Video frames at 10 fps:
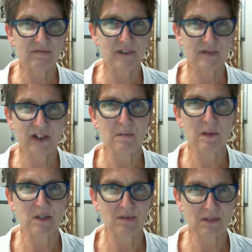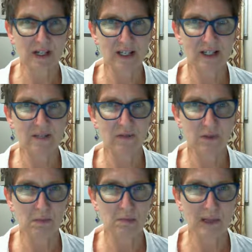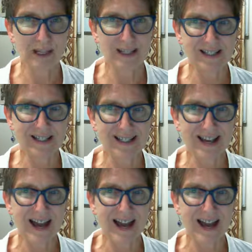developmental needs of human beings